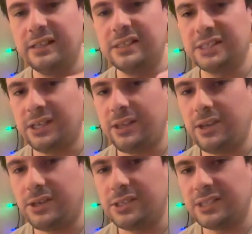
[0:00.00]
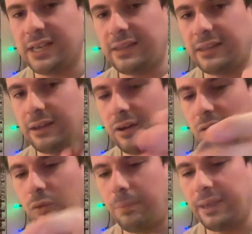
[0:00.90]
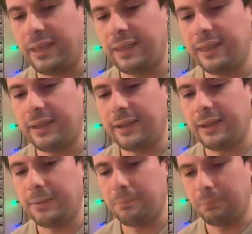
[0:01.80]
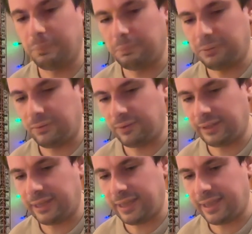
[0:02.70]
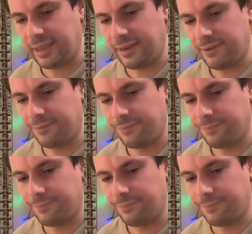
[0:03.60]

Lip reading: So you just take the whole bit and you plonk it in